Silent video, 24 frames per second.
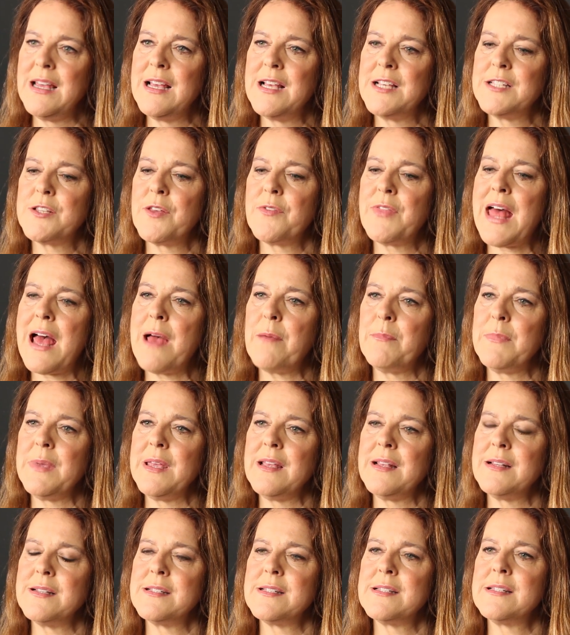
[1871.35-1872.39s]
So that
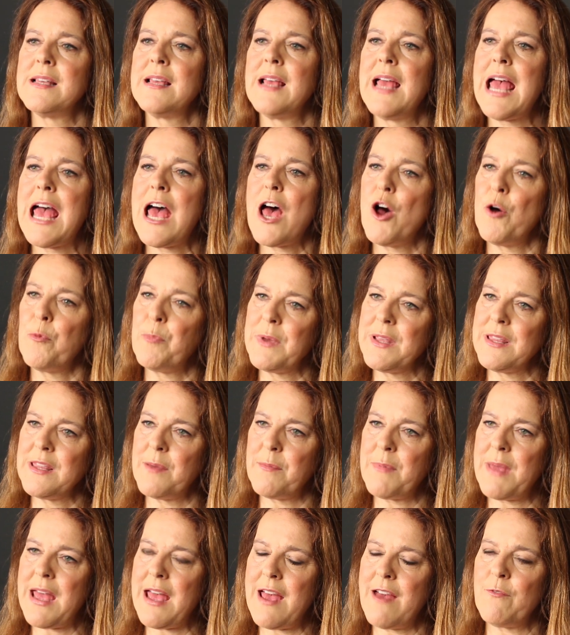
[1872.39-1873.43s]
means helping them
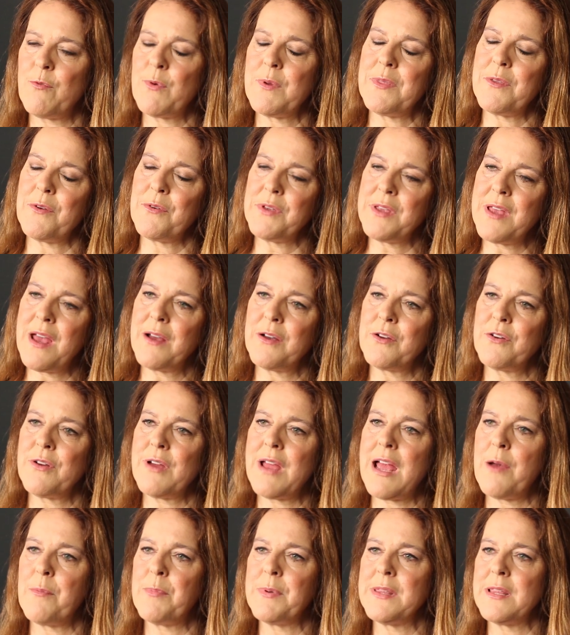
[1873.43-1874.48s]
have, when they're younger,
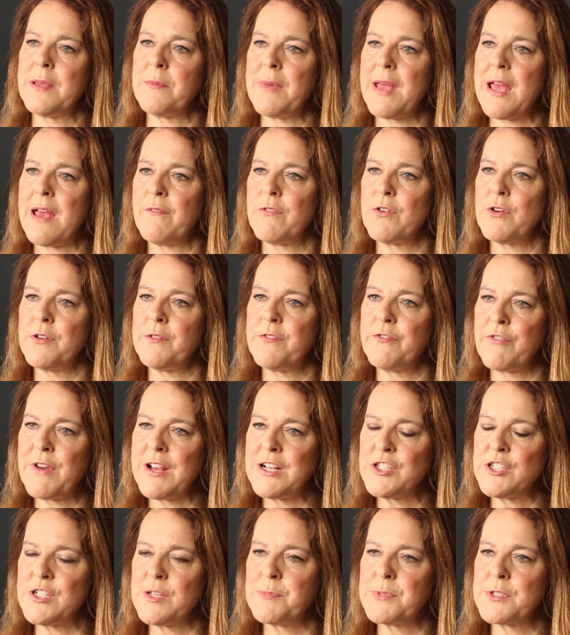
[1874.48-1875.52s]
helping them have good
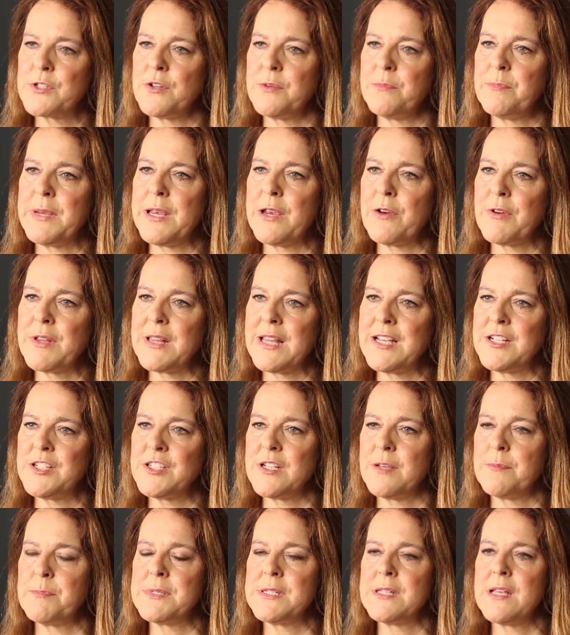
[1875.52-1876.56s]
friendships, good peer
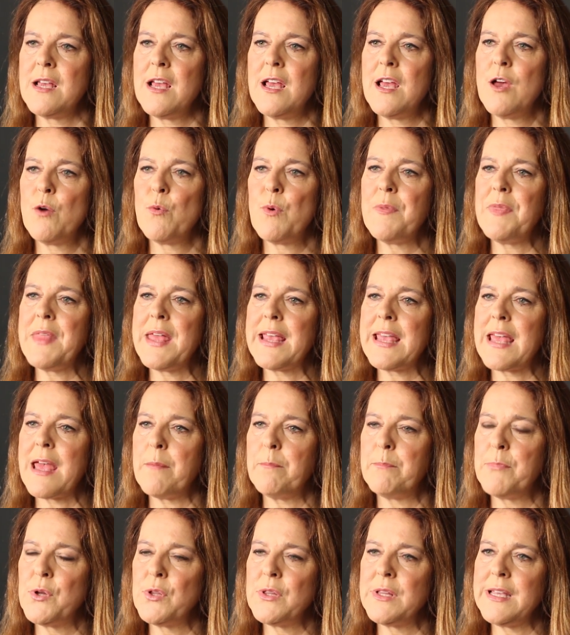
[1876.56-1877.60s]
relationships. When they
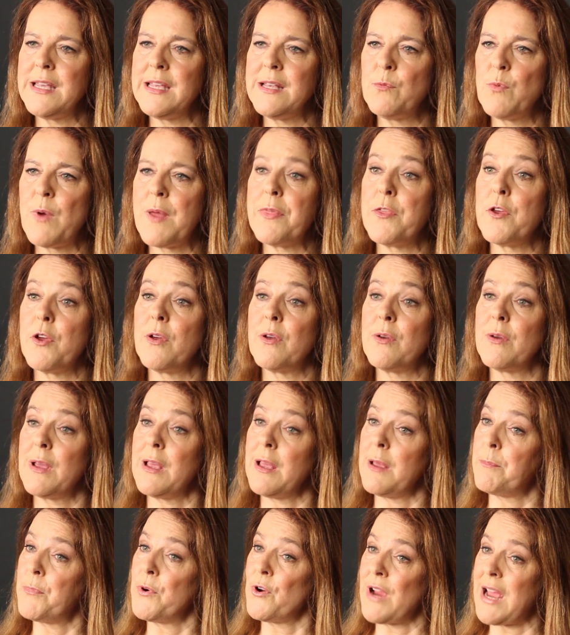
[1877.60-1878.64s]
get bullied, when they're
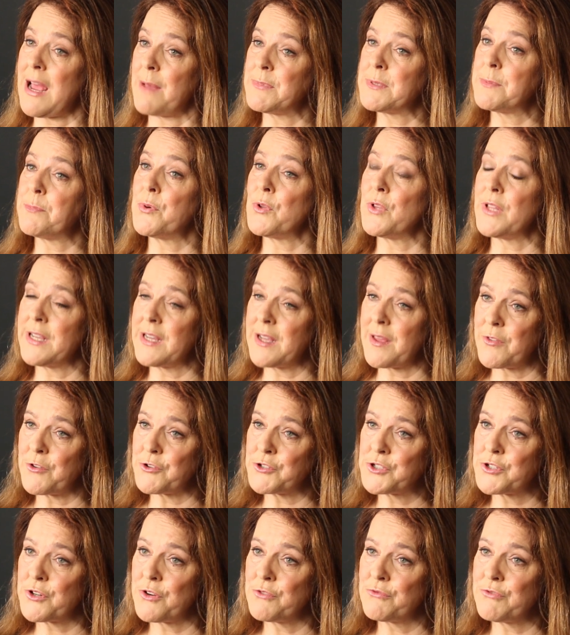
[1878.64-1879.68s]
perhaps bullying other
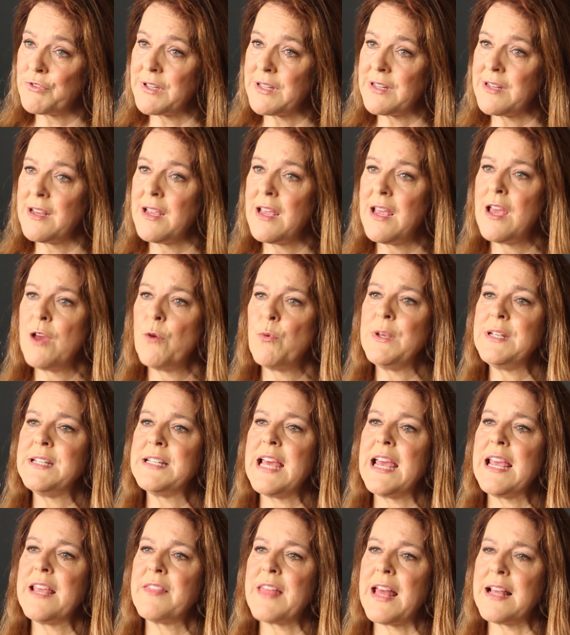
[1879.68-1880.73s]
children, we
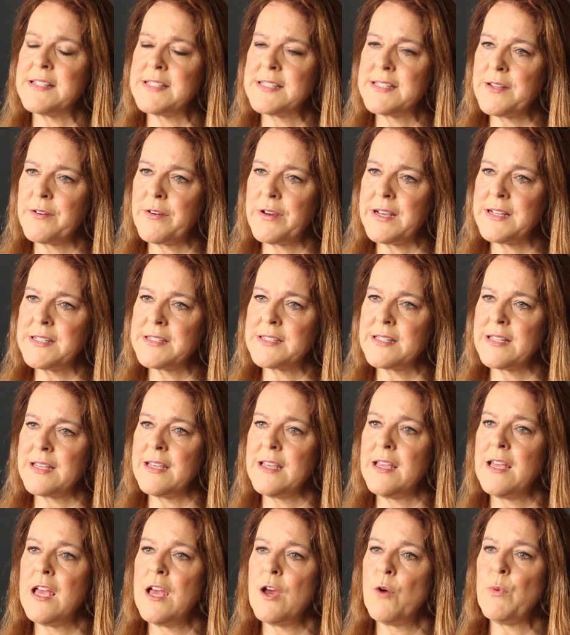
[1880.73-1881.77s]
take that
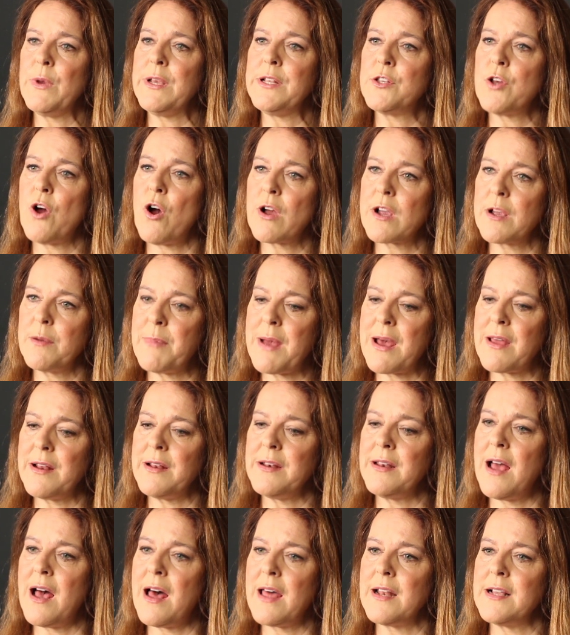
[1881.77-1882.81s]
seriously. We talk about it
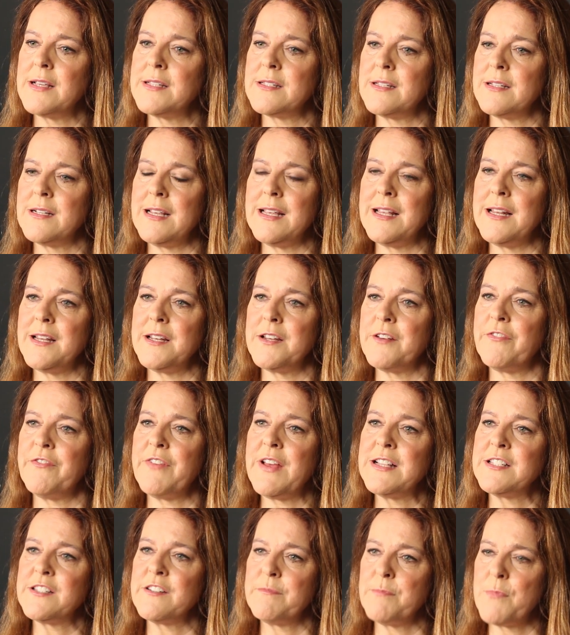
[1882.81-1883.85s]
not as in a
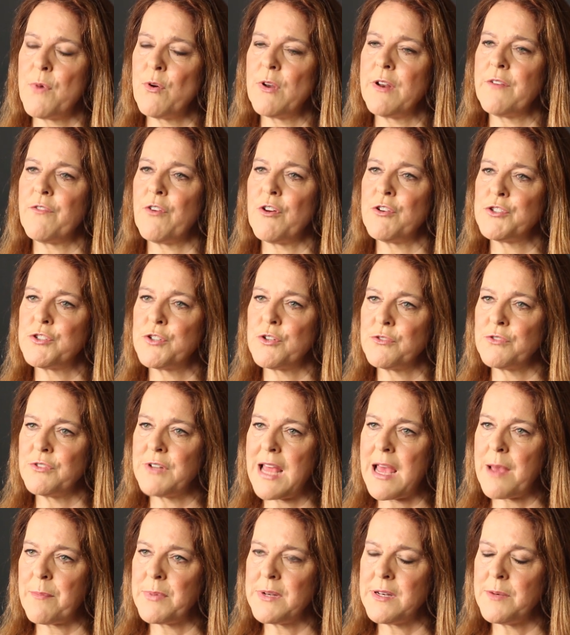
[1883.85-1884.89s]
defensive mode if our children
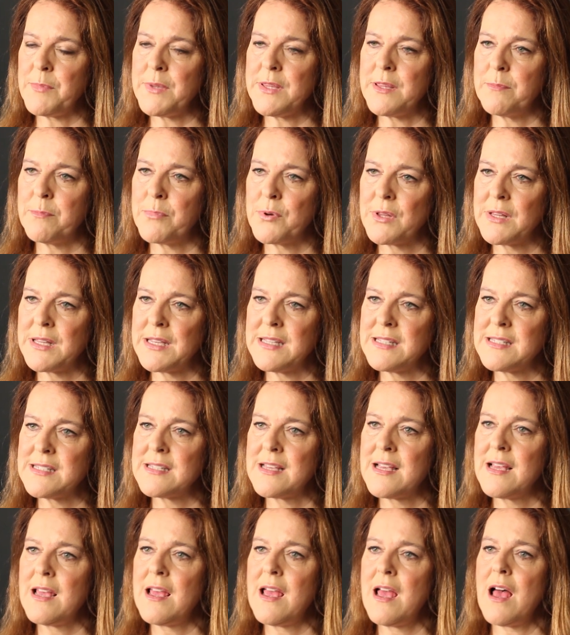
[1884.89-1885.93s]
happen to be the bullies,
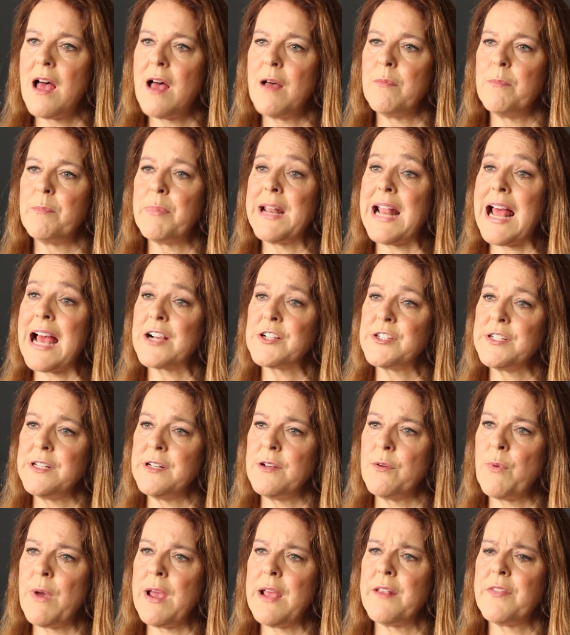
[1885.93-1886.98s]
but actually in
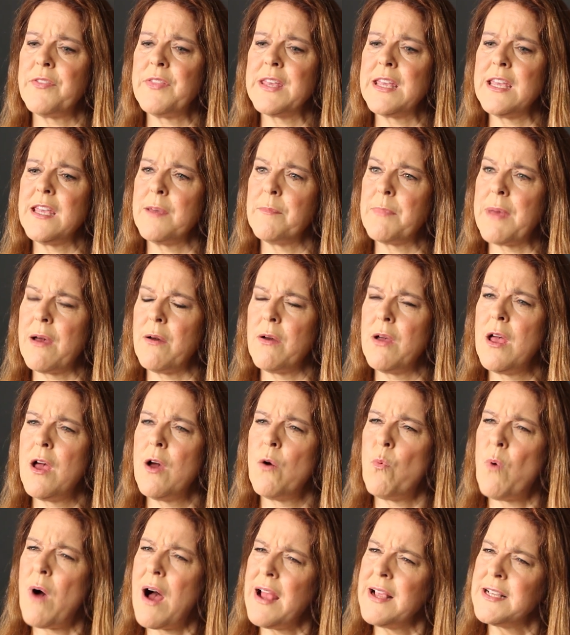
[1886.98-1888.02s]
a way of thinking about,
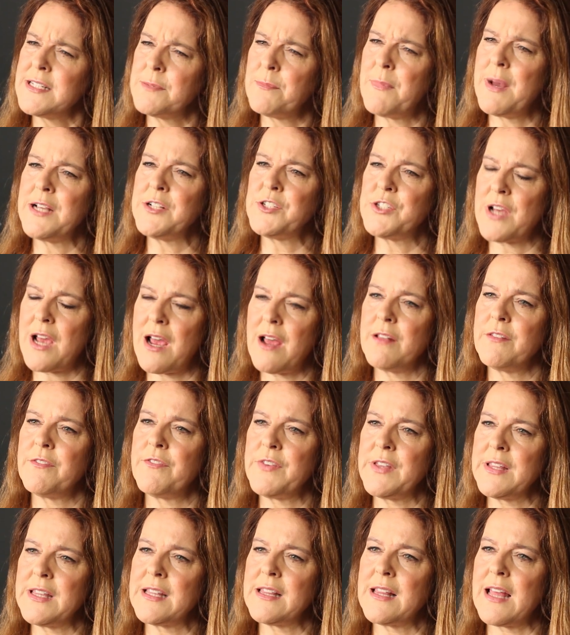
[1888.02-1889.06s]
why is my child
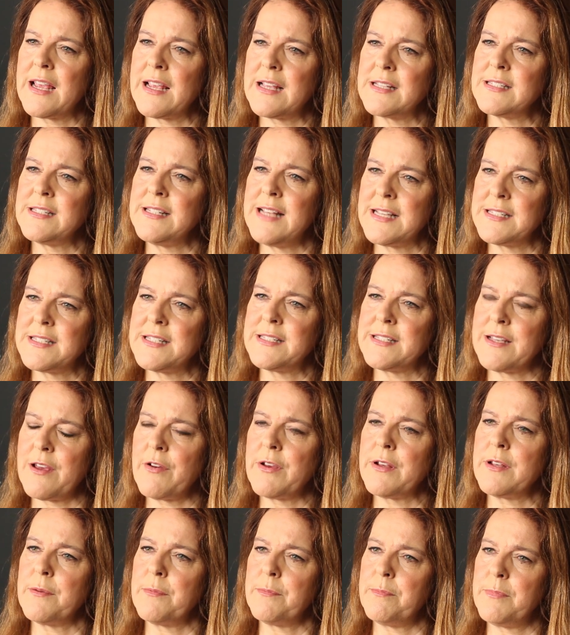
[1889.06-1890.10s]
feeling like it's
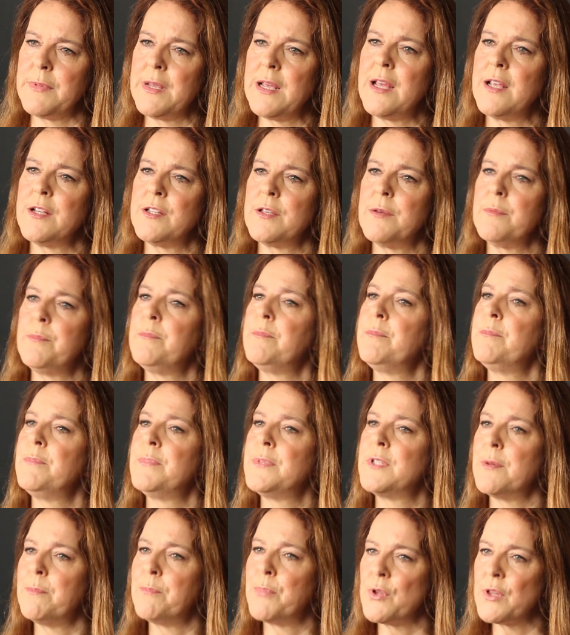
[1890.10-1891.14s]
necessary to
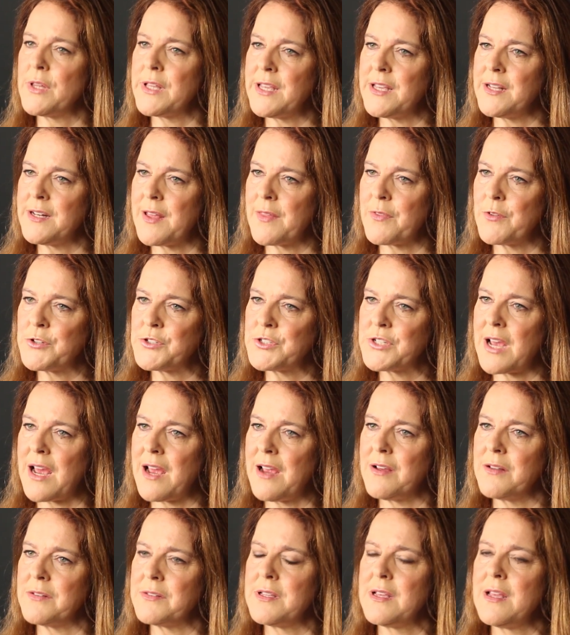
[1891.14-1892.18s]
bully another
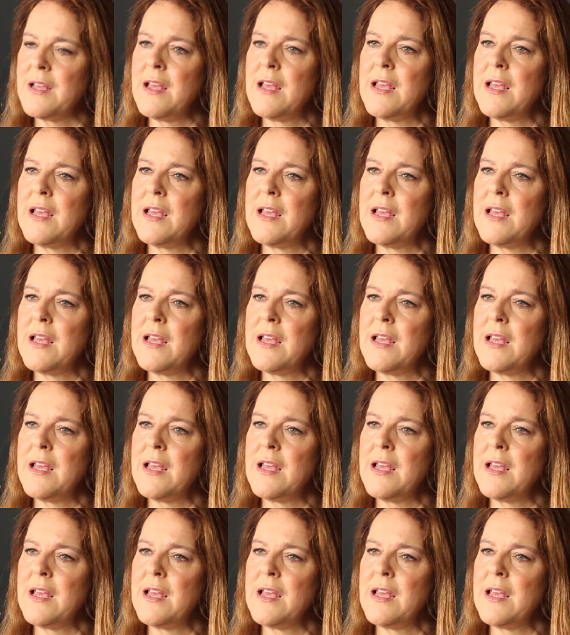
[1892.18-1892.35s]
child?